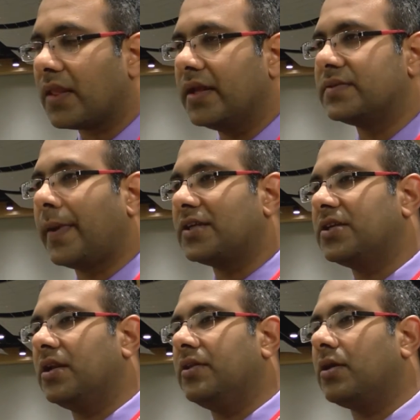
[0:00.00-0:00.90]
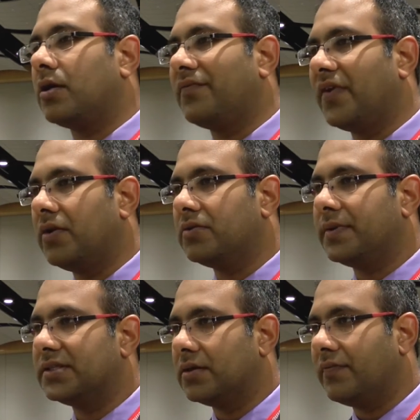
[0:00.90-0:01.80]
especially in heart failure with
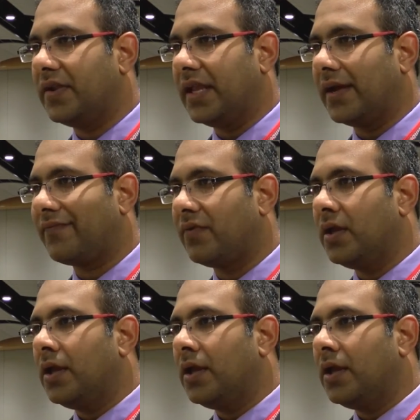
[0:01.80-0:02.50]
preserved EF,